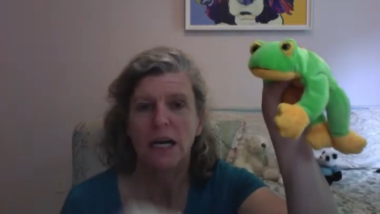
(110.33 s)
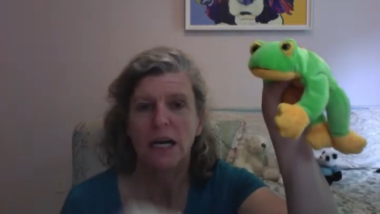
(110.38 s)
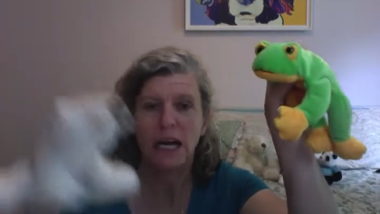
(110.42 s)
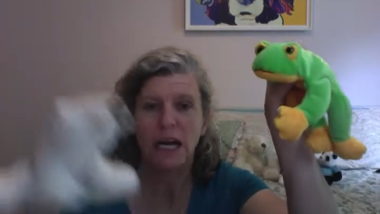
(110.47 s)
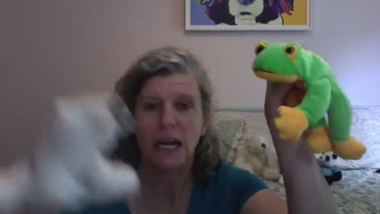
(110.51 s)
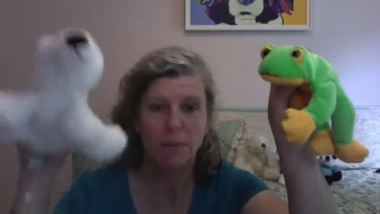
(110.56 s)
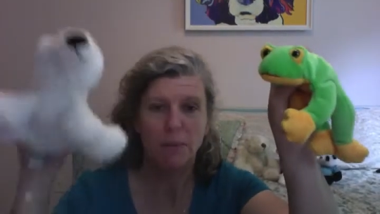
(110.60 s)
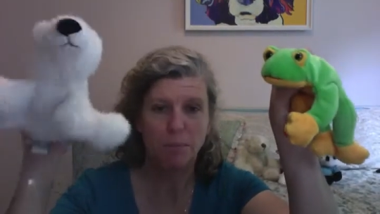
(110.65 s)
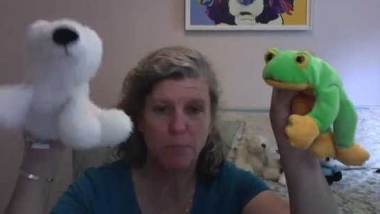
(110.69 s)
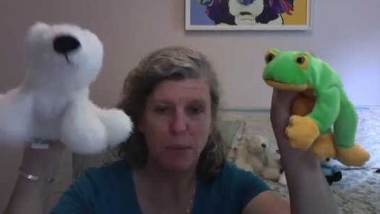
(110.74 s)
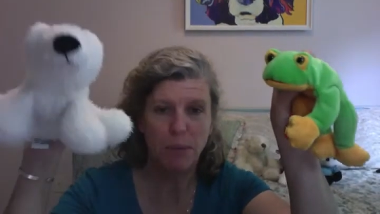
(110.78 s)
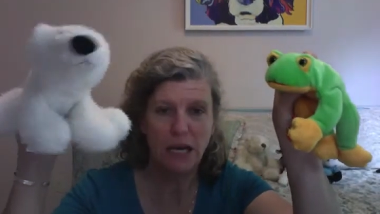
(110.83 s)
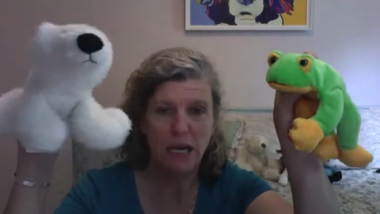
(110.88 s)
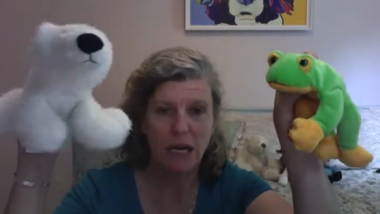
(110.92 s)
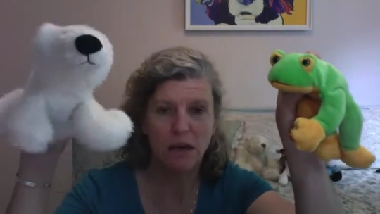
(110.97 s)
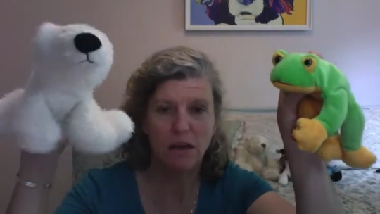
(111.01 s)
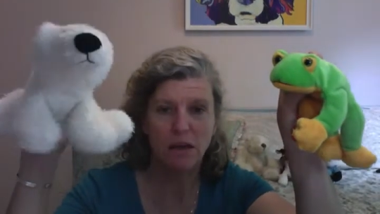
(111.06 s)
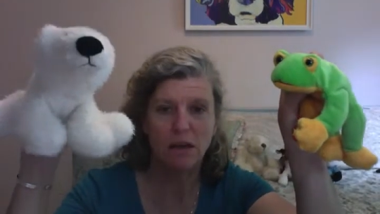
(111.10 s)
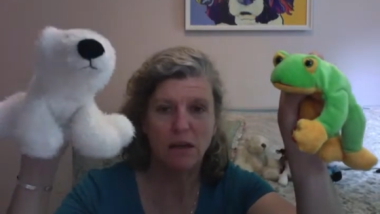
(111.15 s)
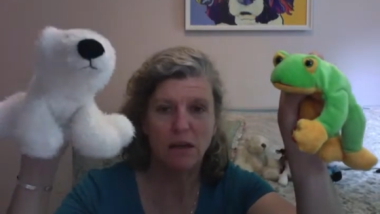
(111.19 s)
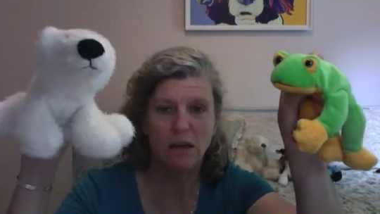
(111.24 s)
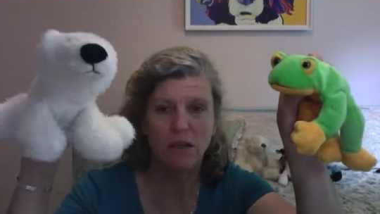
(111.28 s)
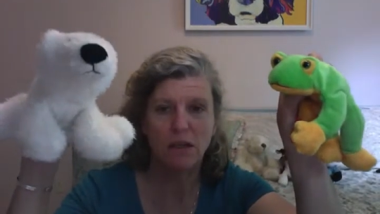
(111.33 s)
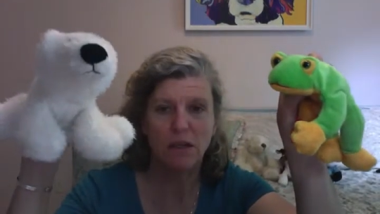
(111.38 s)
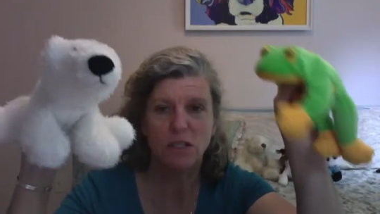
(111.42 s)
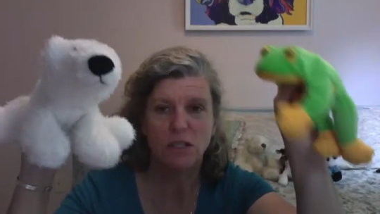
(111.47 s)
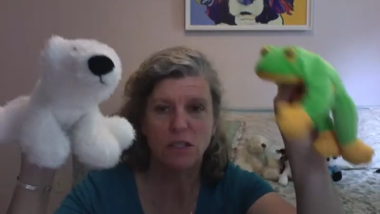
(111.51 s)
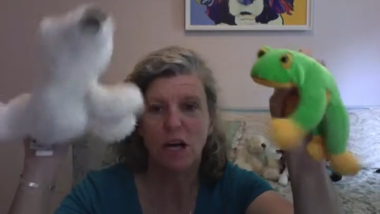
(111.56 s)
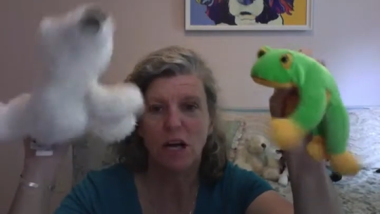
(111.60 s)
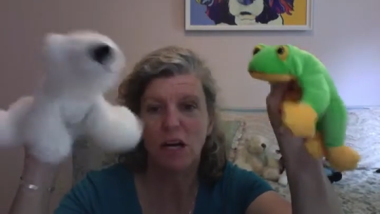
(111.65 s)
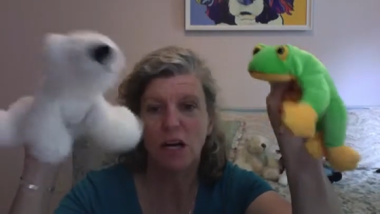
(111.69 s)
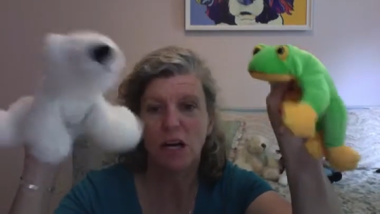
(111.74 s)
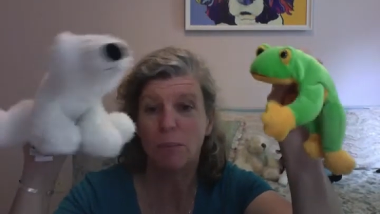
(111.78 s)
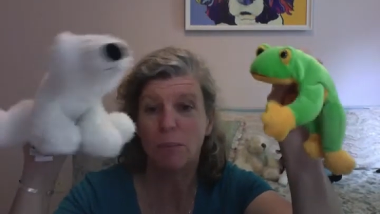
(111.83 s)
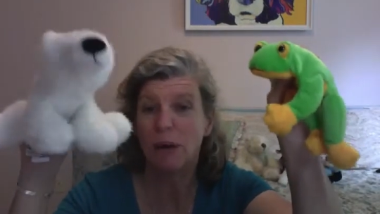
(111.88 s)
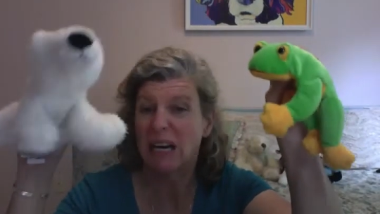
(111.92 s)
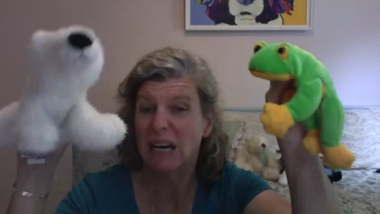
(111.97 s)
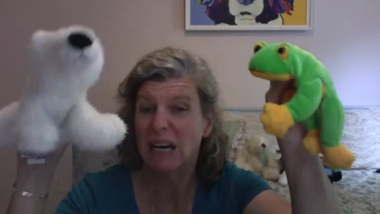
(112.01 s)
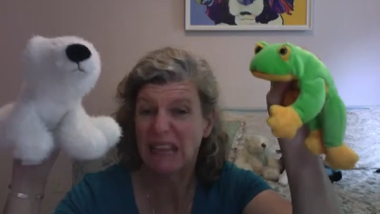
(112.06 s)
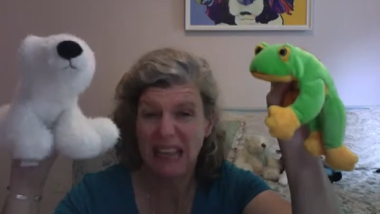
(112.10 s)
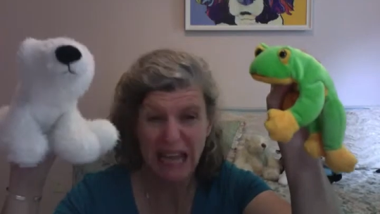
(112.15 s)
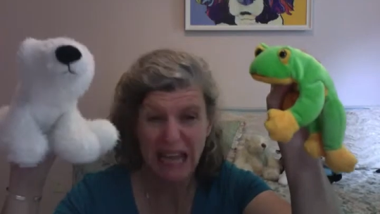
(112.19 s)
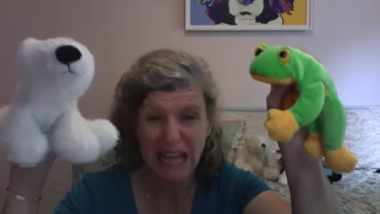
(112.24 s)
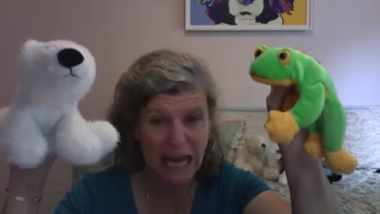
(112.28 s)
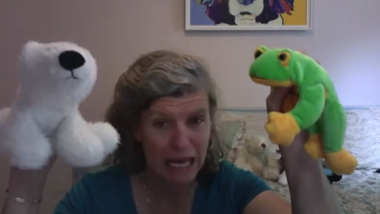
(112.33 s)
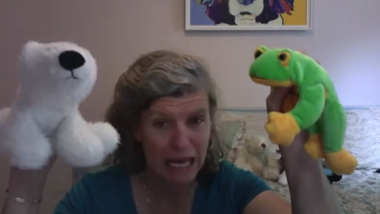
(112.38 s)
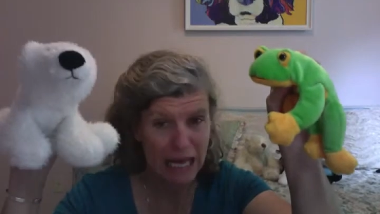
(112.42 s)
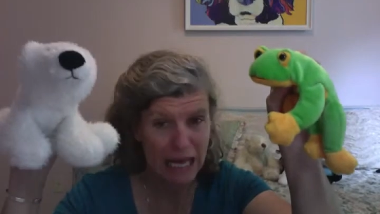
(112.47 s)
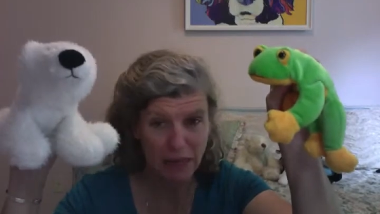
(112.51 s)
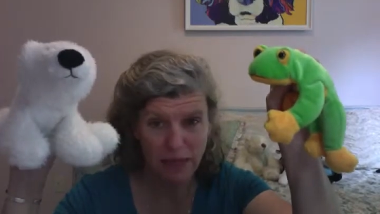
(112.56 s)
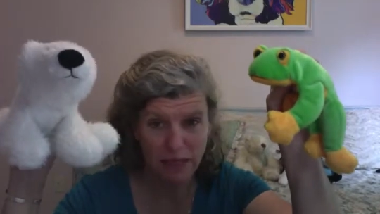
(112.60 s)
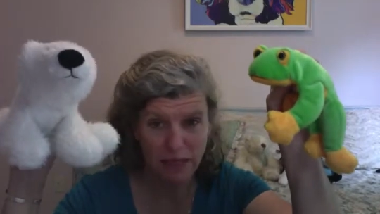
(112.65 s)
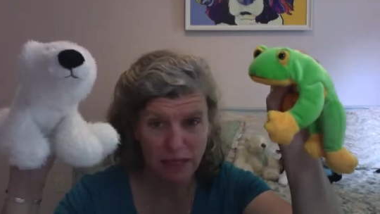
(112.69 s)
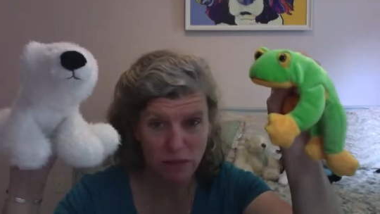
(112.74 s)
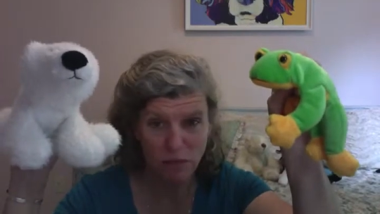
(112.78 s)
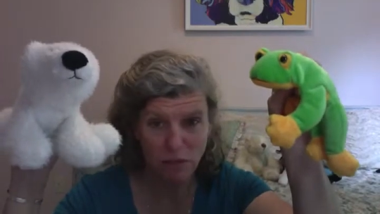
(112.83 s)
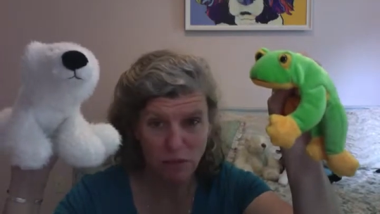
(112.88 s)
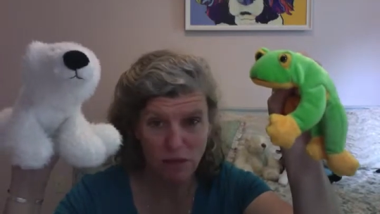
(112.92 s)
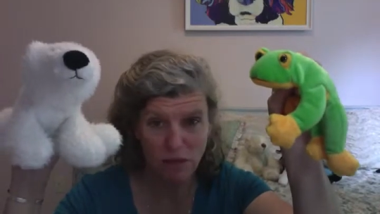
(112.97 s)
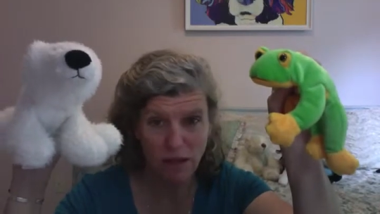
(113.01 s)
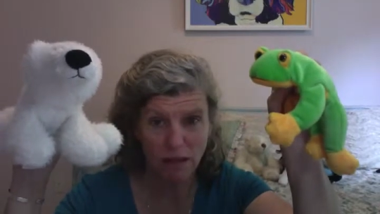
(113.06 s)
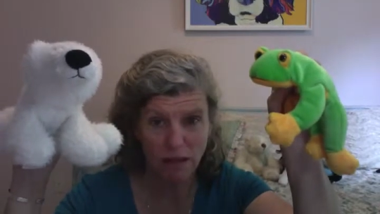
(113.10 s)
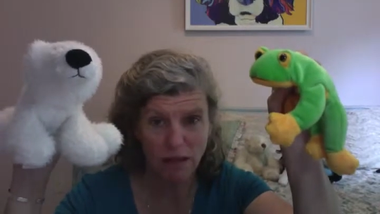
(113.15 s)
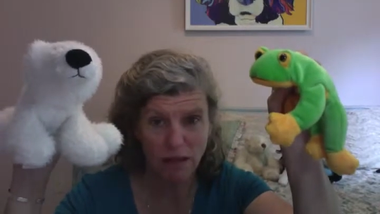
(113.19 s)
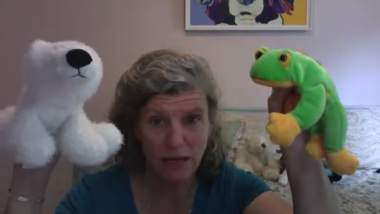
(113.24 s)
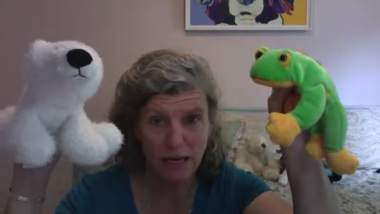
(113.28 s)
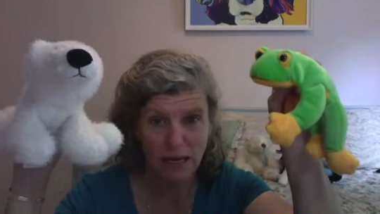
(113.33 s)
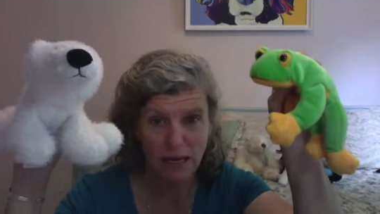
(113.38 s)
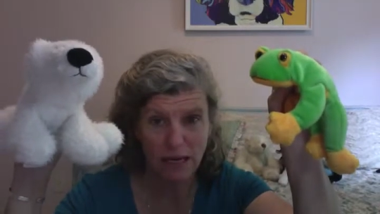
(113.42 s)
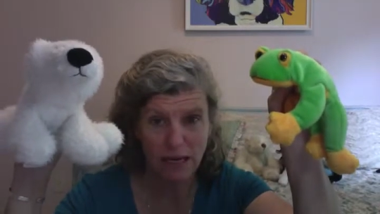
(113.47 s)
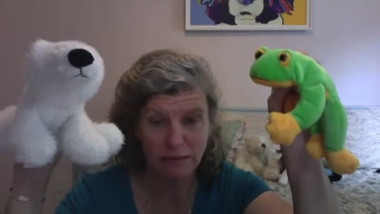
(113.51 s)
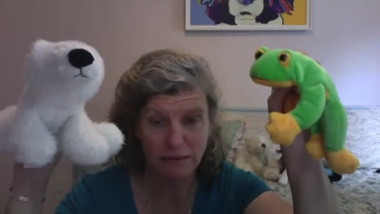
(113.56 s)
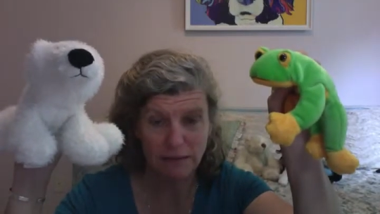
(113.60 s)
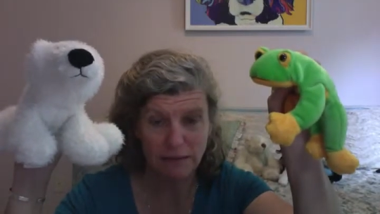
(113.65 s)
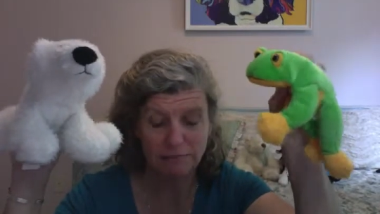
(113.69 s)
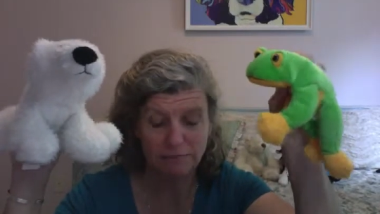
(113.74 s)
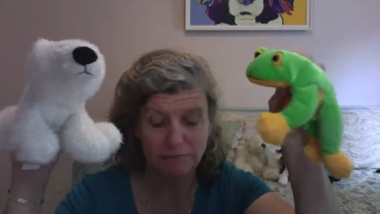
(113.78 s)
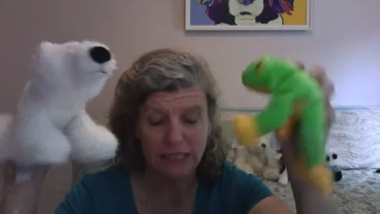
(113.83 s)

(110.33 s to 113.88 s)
and bear could talk about a lot of things with healthy eating.